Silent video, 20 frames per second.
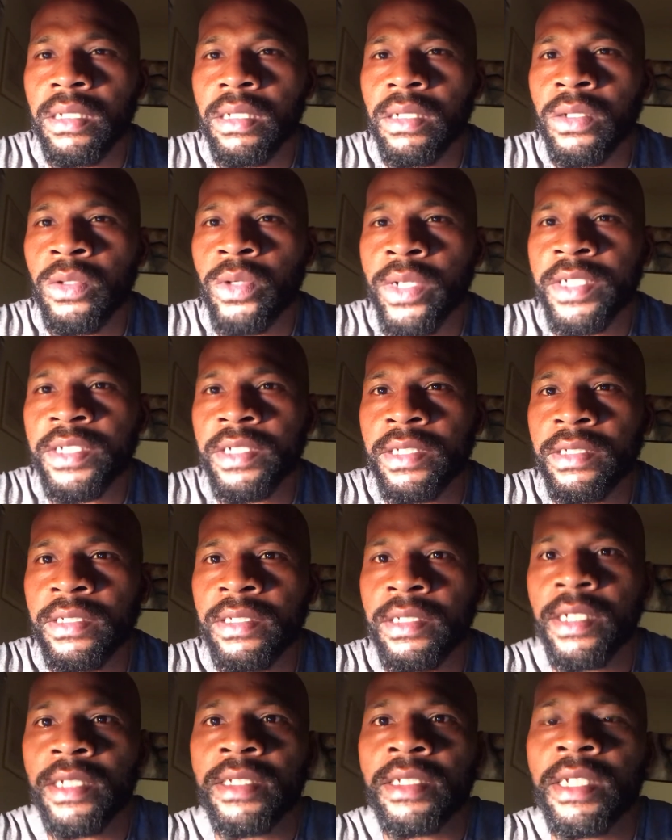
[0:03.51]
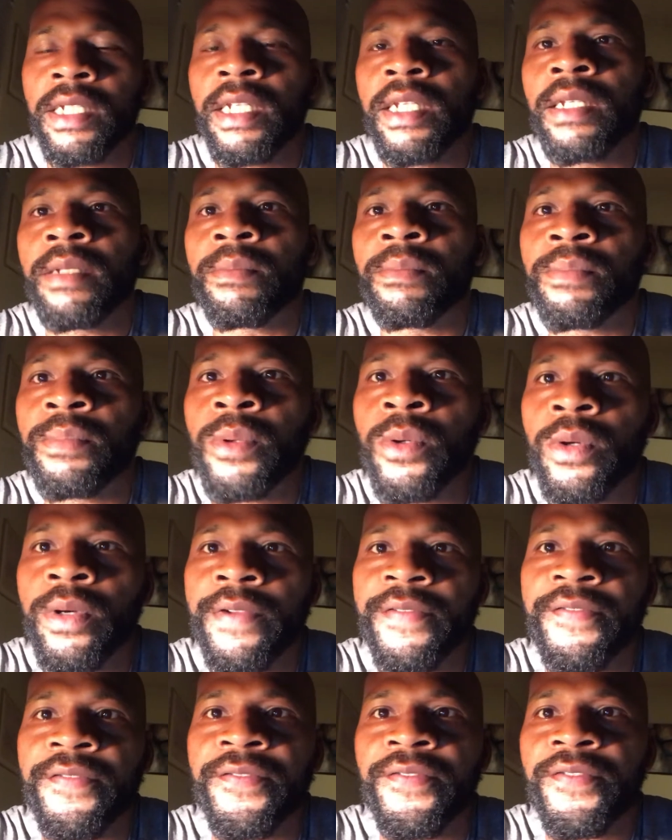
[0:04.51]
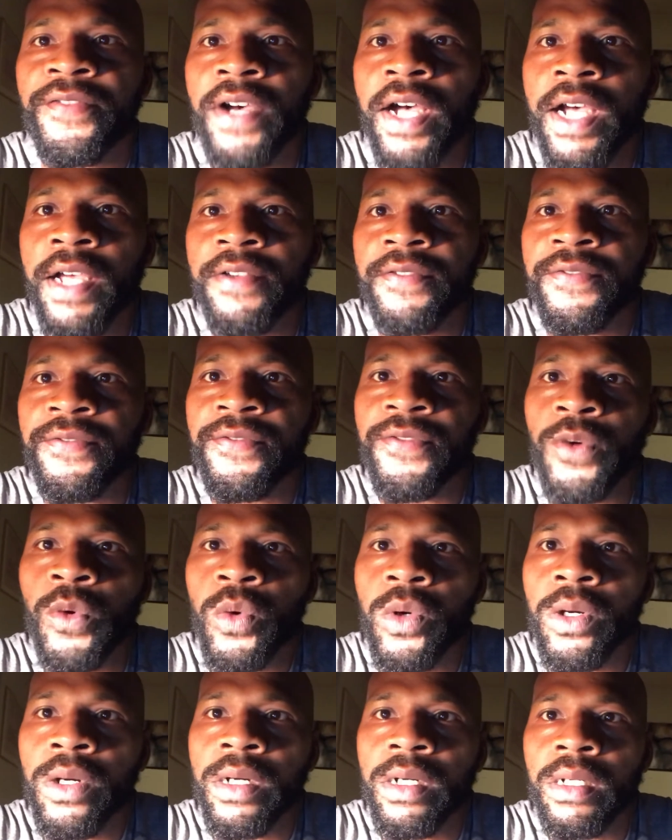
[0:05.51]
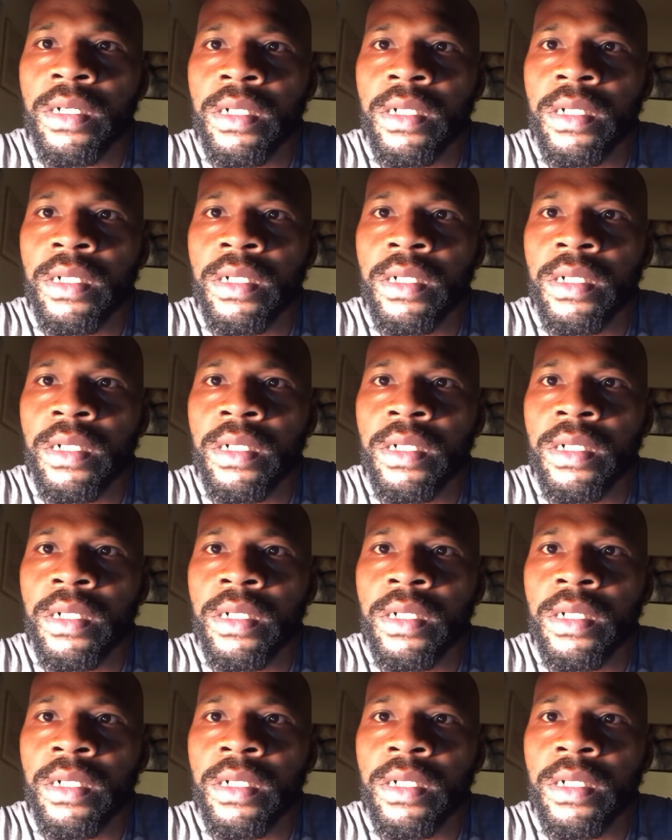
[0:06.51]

question 16.54,